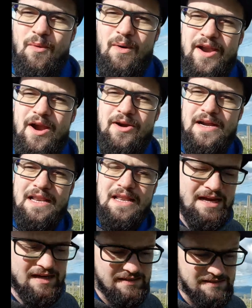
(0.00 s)
a one-hour
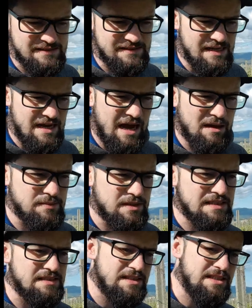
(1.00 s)
class, I'm
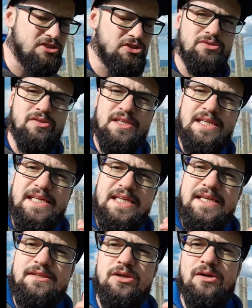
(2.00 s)
going to teach you the
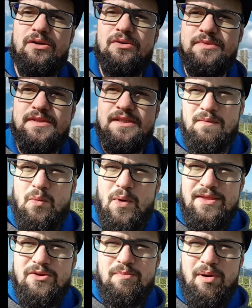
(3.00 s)
key terms
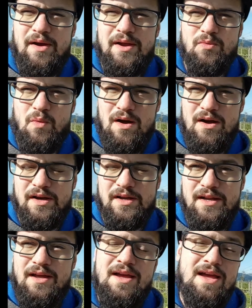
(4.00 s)
when you're buying
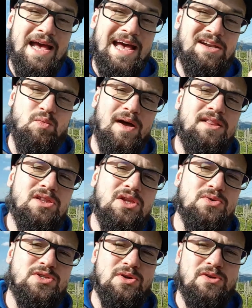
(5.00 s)
wine and what
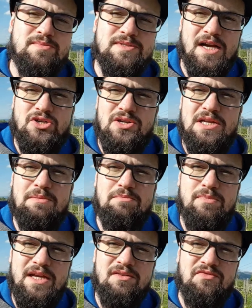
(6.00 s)
those terms actually
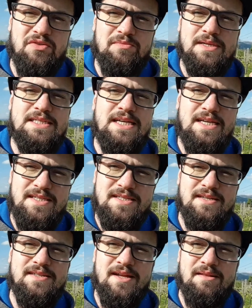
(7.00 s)
mean from a
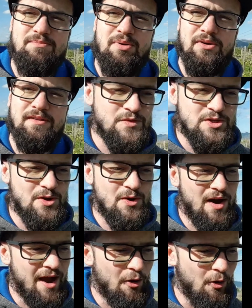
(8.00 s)
tasting standpoint. So
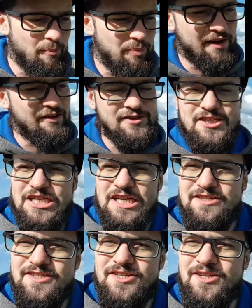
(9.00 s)
I hope I'll have the
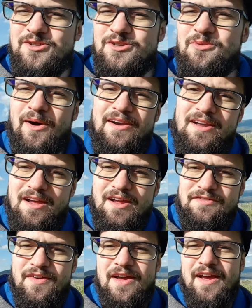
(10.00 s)
chance to change your wine
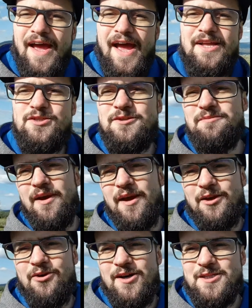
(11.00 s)
life and to
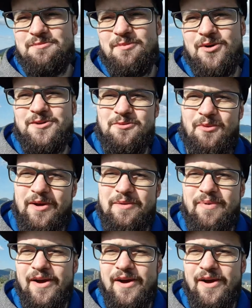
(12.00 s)
make you a smarter wine